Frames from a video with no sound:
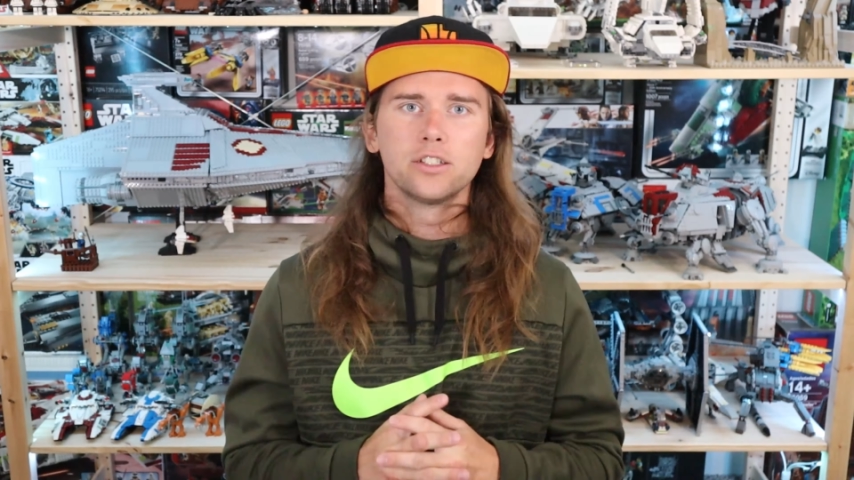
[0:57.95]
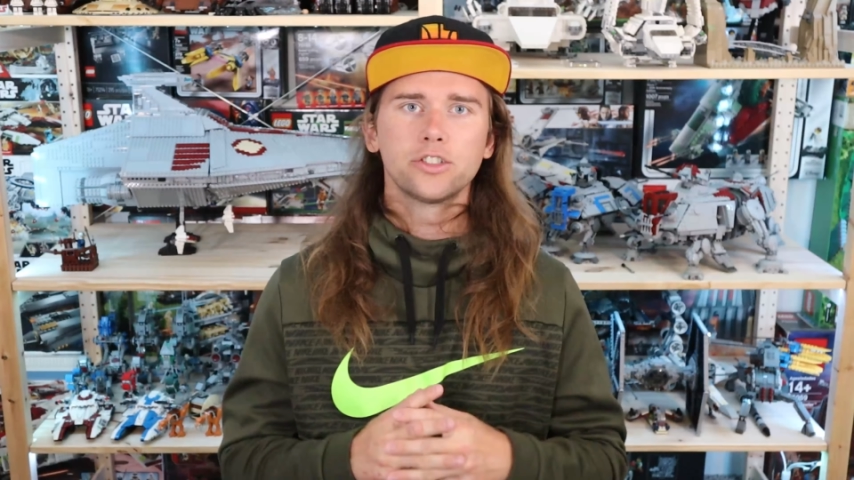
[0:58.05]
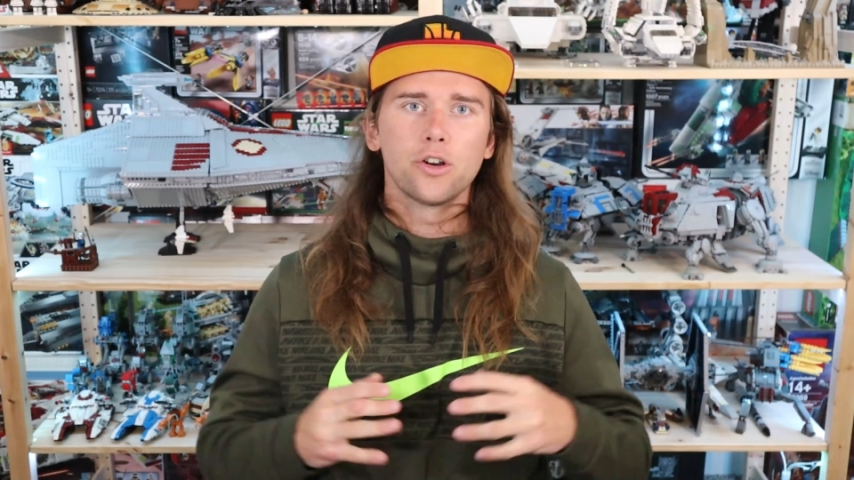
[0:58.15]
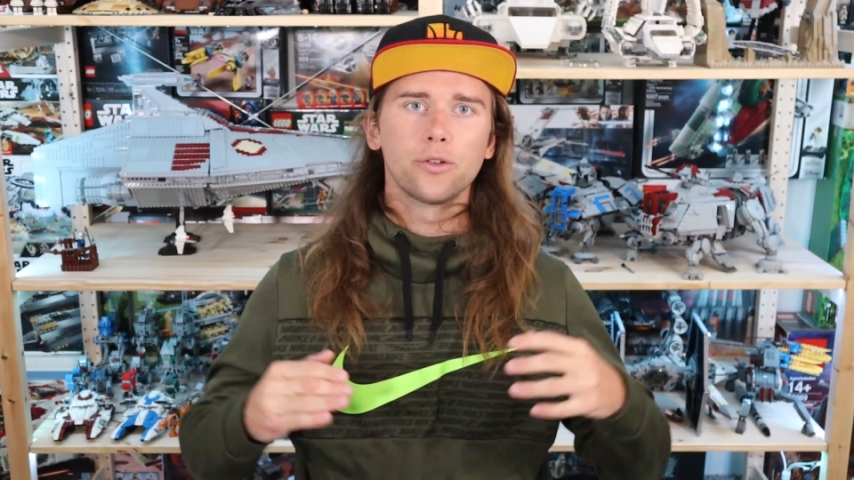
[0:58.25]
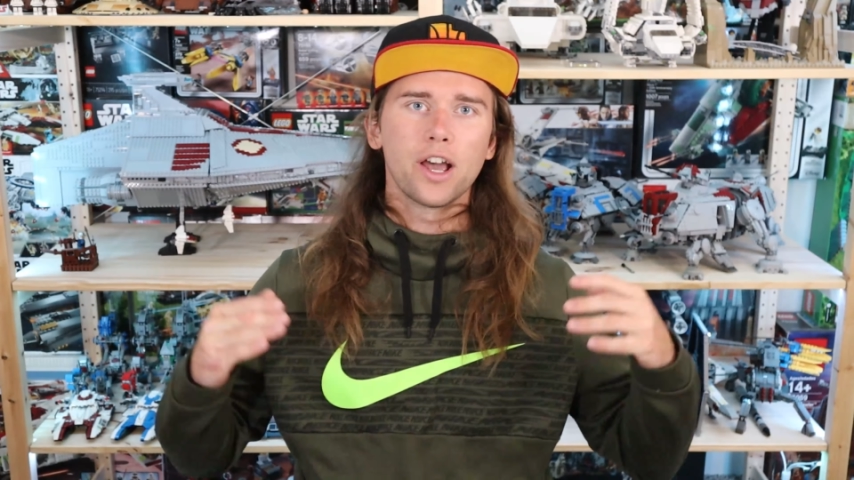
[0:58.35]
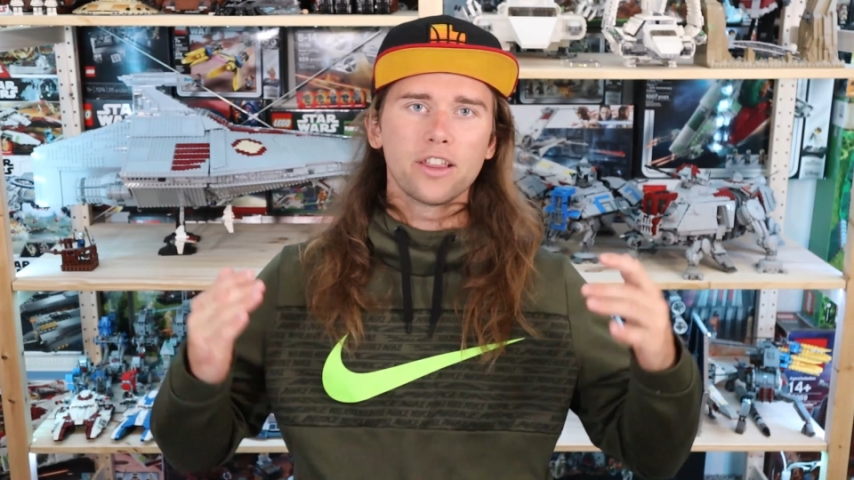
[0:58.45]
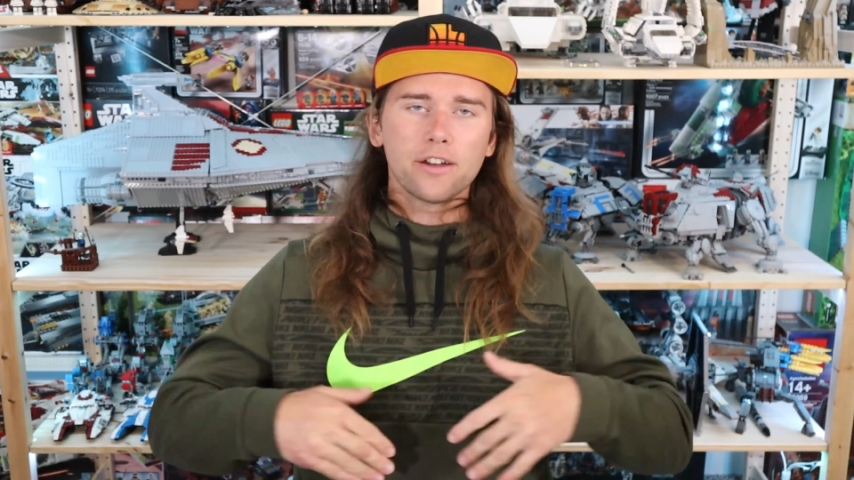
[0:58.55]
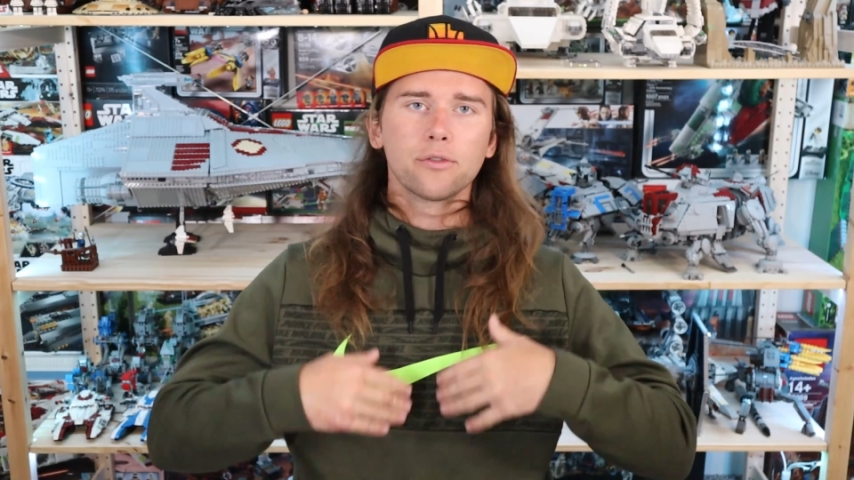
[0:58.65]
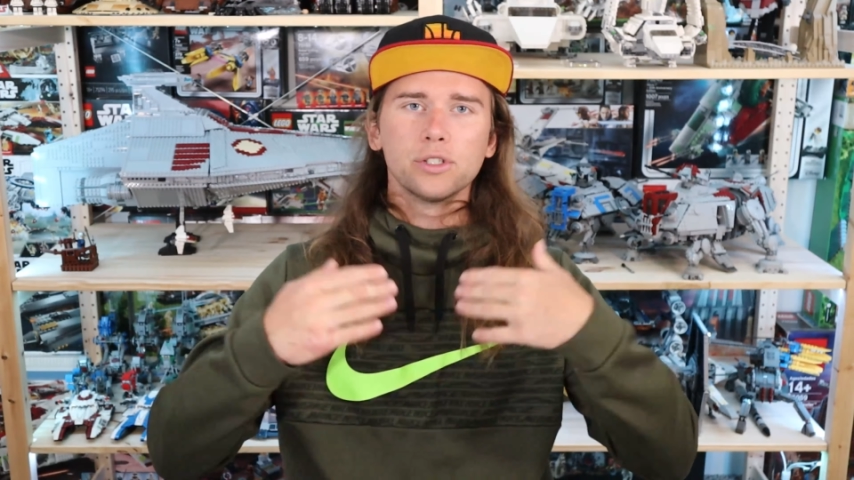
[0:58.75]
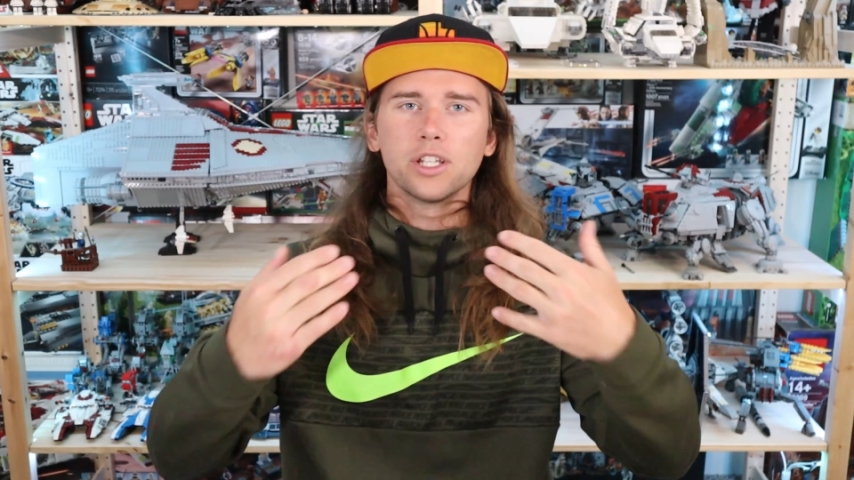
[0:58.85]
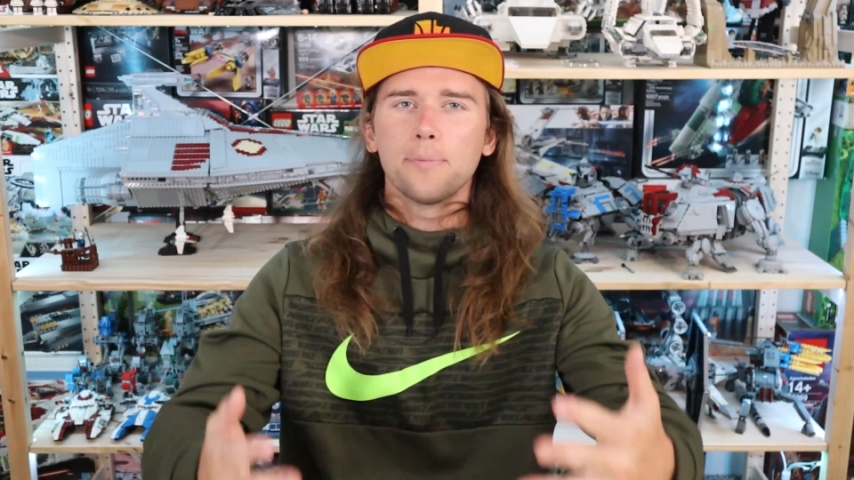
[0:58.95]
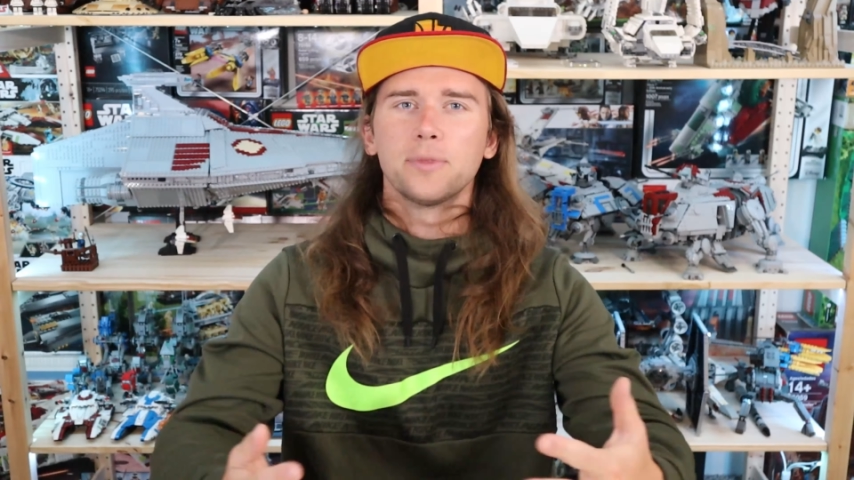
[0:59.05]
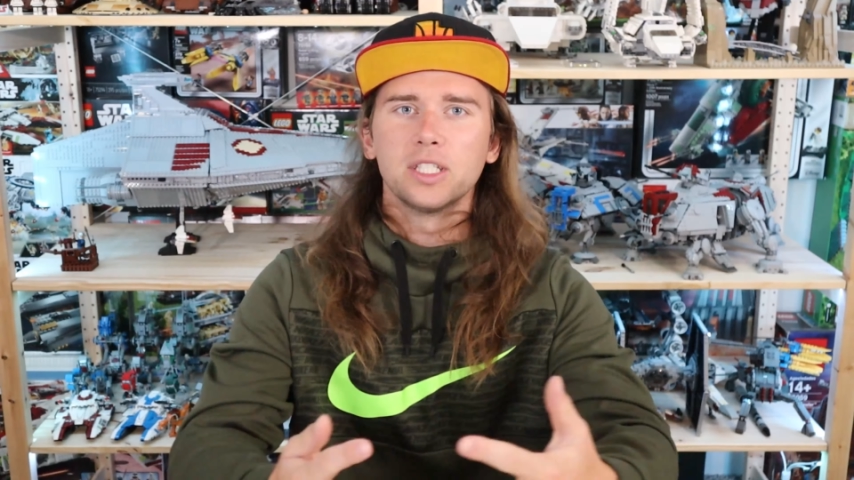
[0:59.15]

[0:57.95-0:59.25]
So now that everyone's up